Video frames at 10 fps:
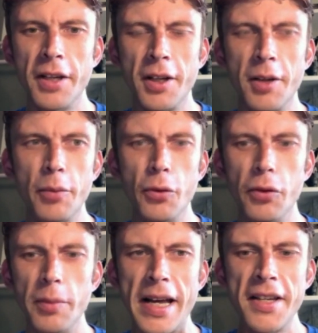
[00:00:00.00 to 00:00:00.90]
of
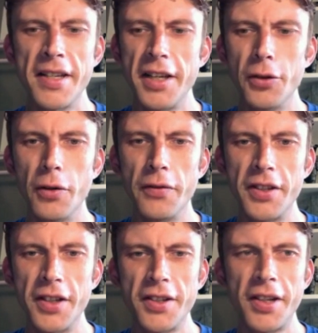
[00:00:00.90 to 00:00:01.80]
pull the Band-Aid off,
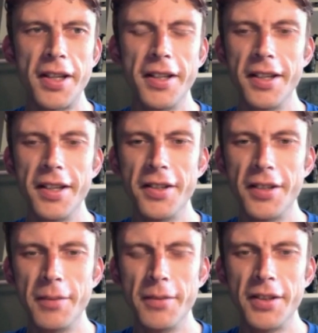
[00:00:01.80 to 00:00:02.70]
as they say, and
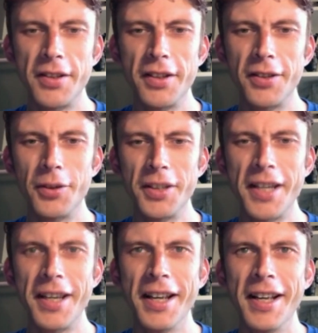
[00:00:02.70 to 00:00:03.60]
um, just, just
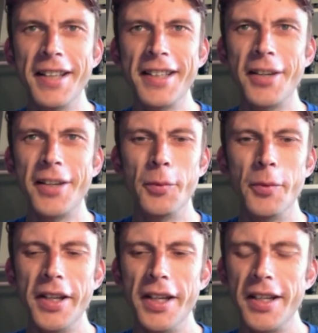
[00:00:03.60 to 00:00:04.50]
get, get on
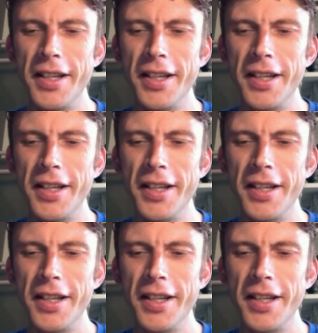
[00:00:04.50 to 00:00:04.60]
with it.